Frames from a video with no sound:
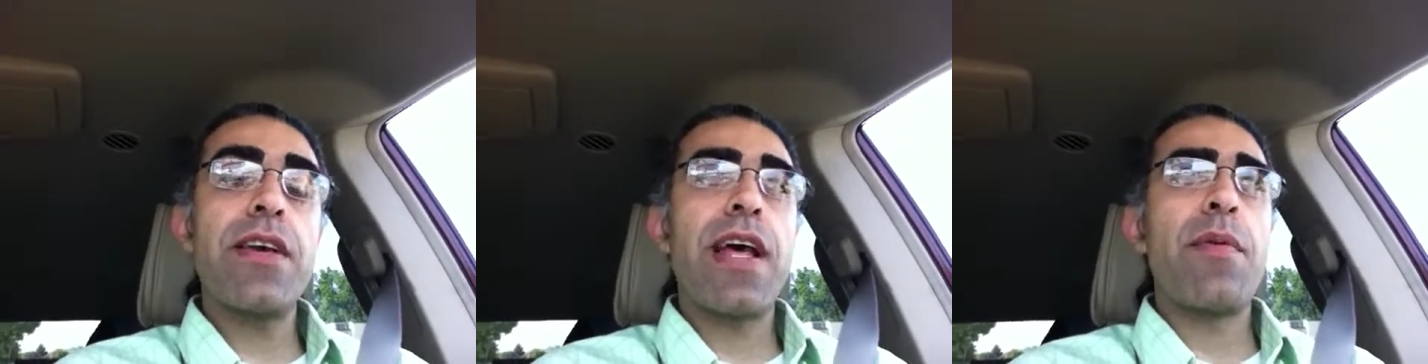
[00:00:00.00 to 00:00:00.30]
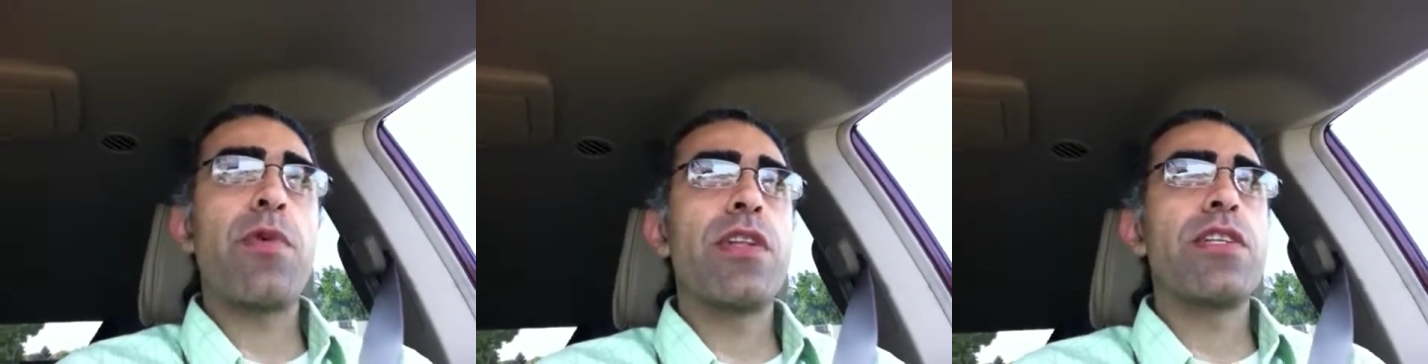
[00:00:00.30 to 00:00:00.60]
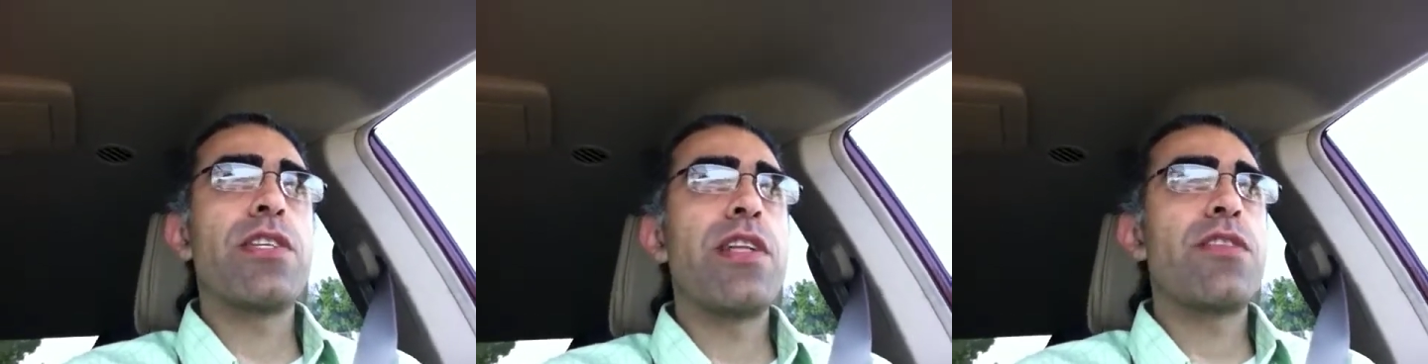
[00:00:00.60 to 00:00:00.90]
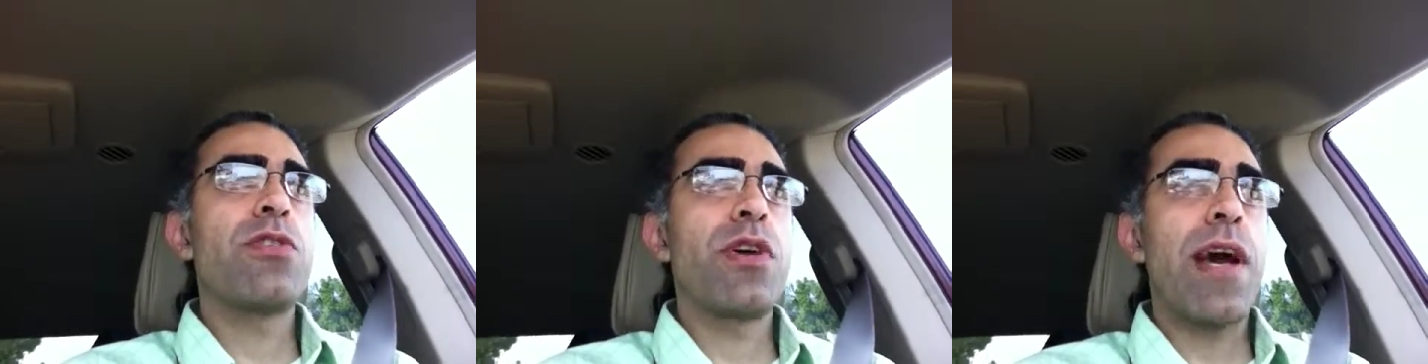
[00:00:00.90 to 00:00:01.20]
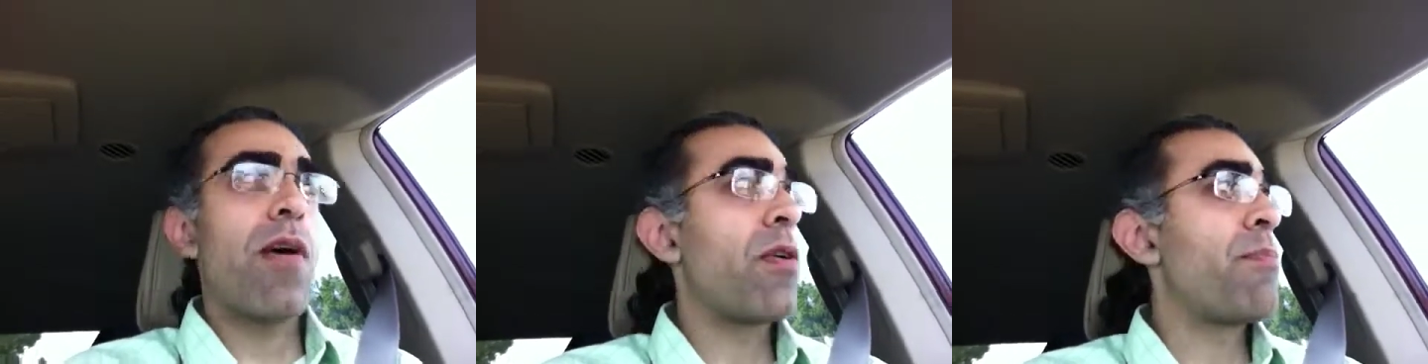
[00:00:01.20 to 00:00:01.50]
the enamel on the teeth
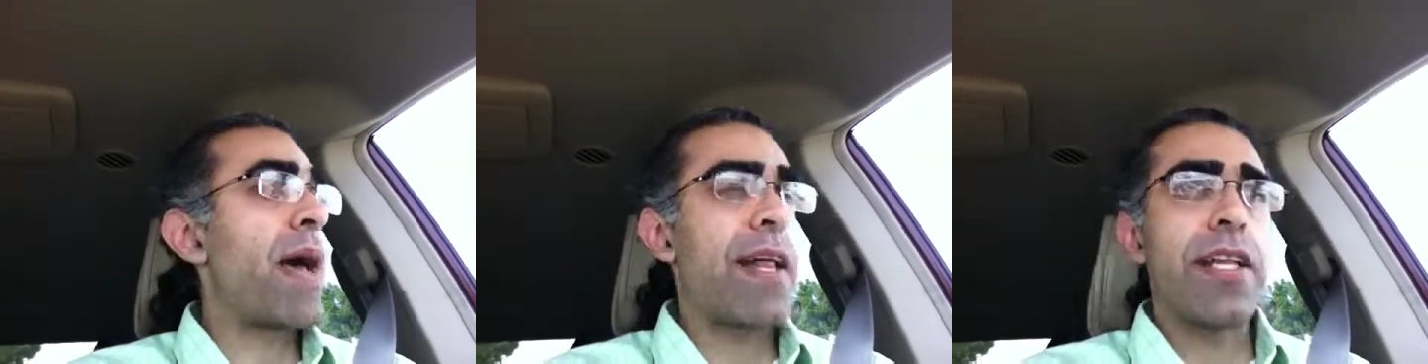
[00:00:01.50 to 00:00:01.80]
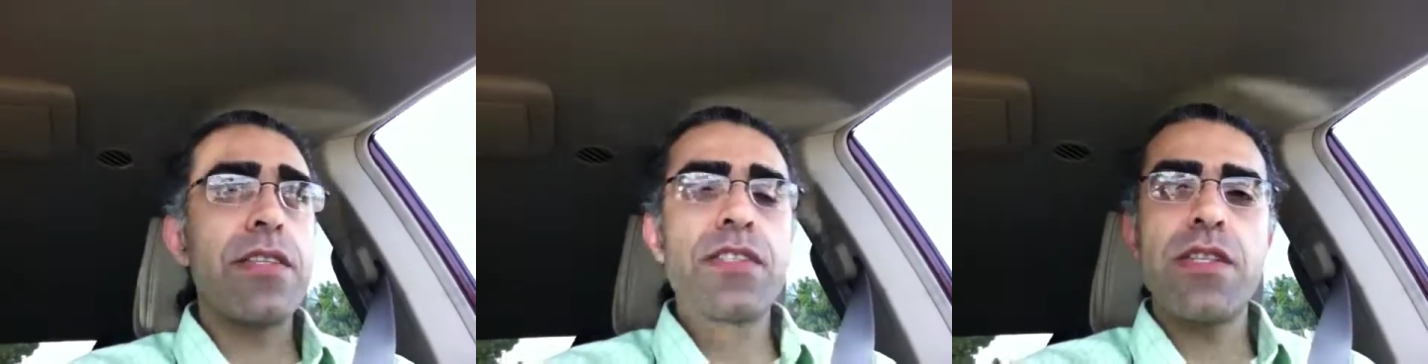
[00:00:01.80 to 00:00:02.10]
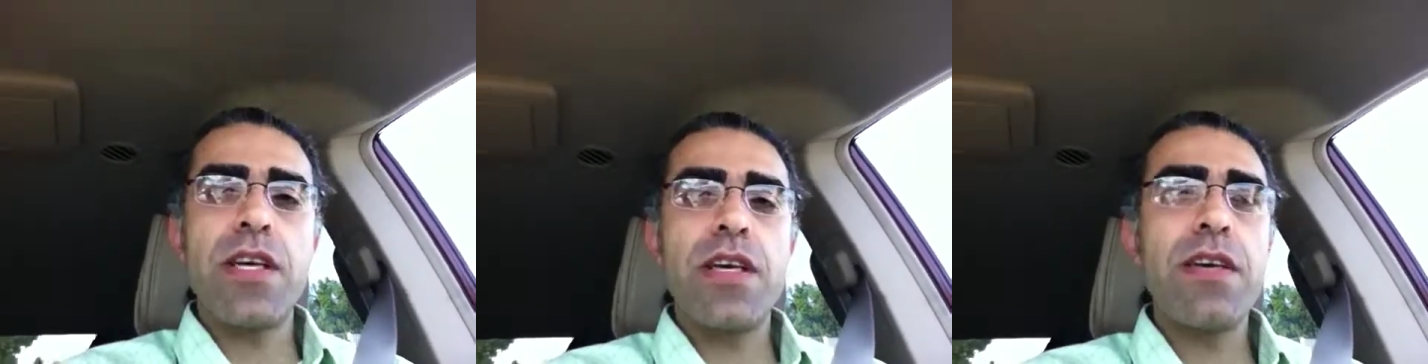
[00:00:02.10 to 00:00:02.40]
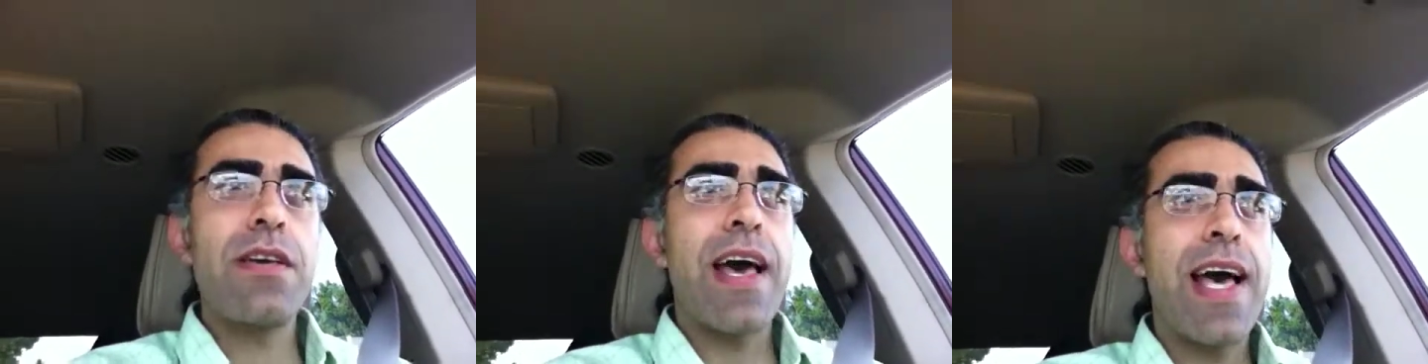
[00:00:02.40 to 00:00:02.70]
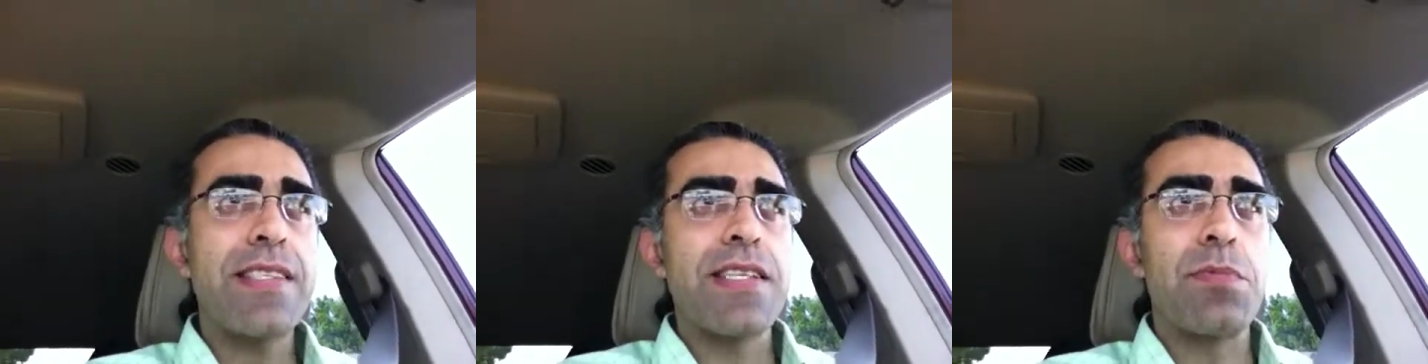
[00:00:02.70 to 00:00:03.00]
to counterbalance the
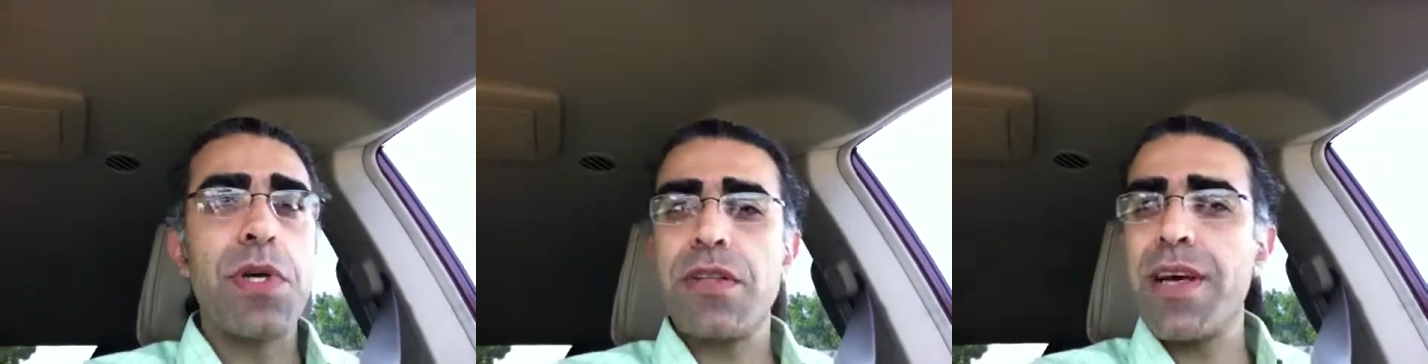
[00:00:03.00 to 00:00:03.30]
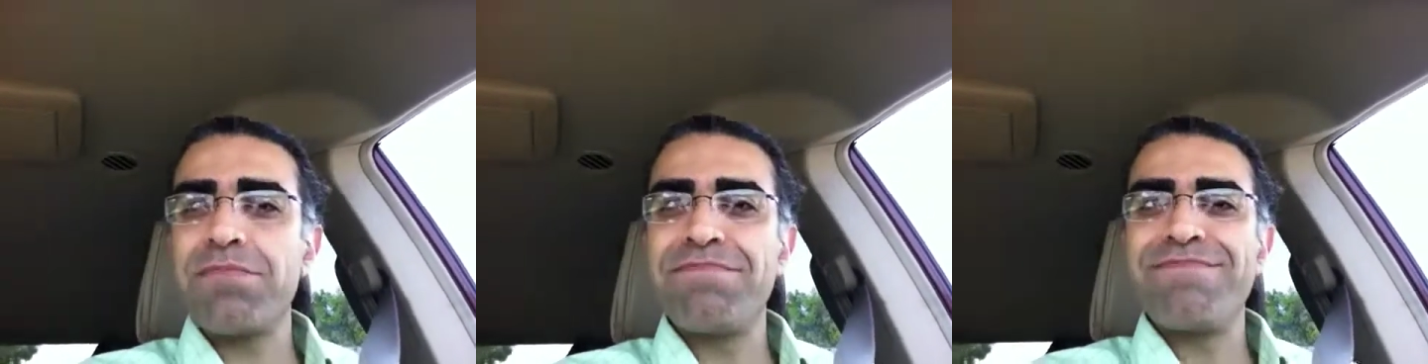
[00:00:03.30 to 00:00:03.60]
acid buildup.